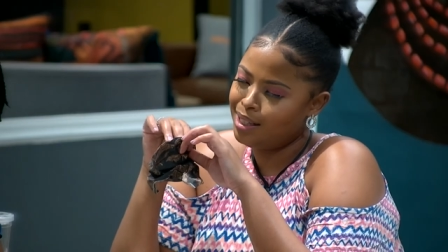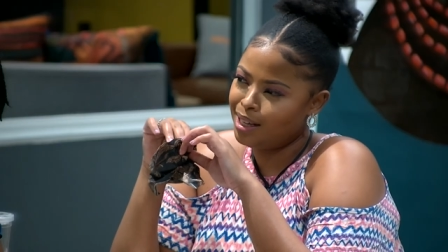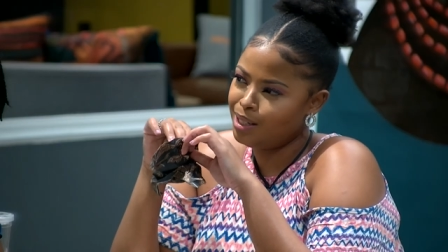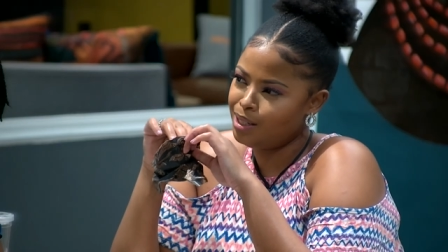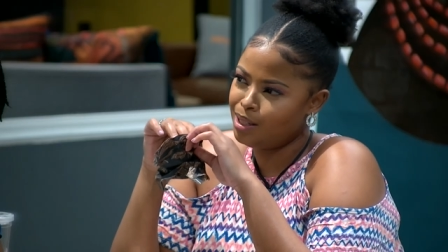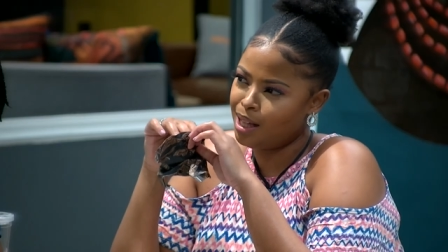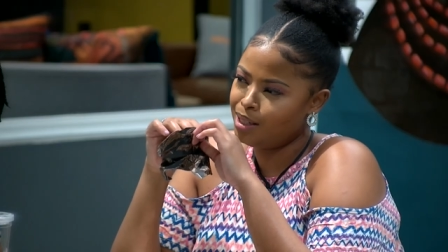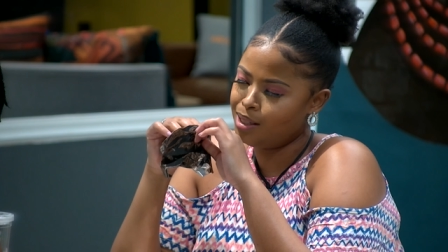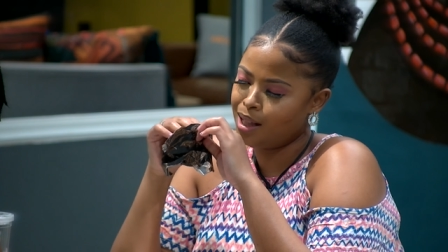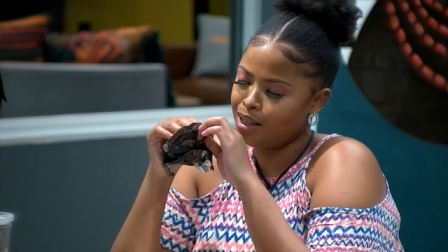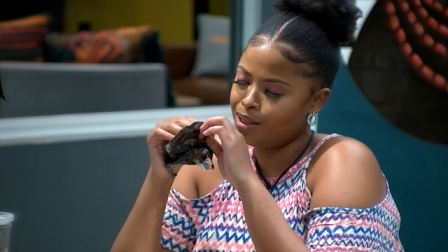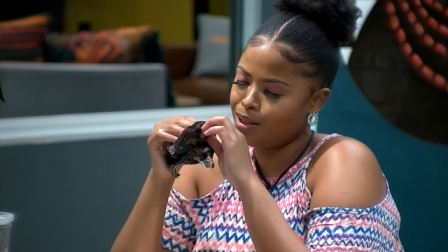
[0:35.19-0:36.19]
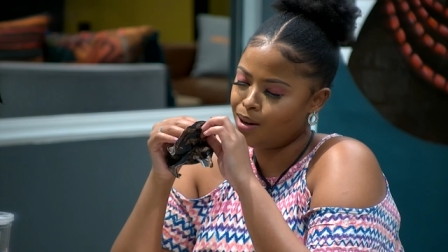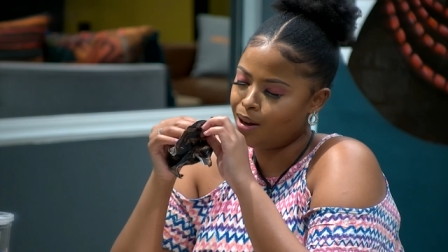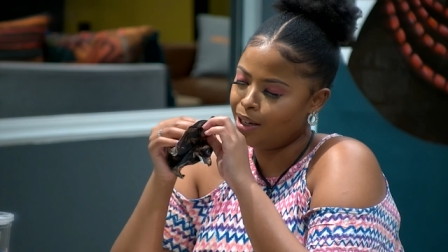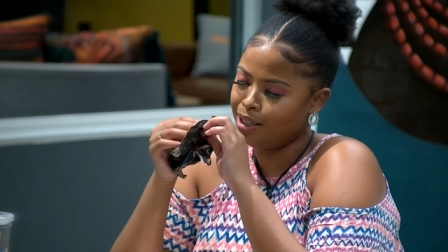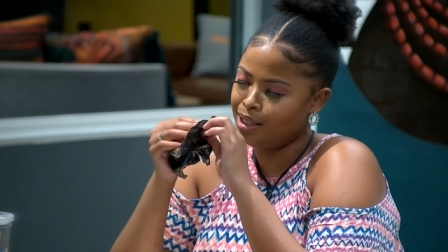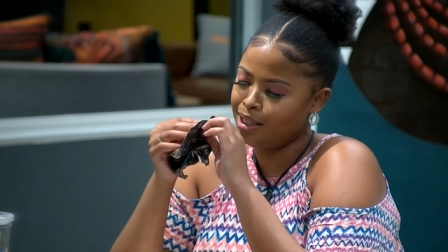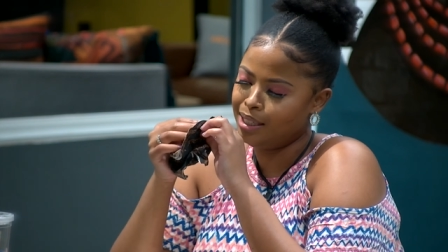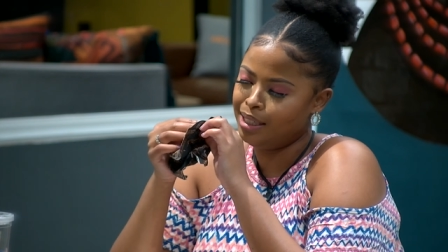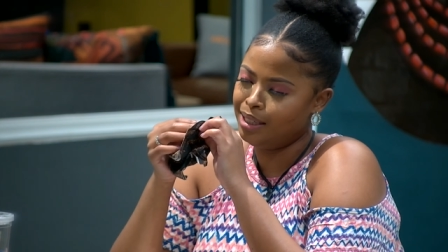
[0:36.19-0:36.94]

that's, that's, like that's, that's, the closest,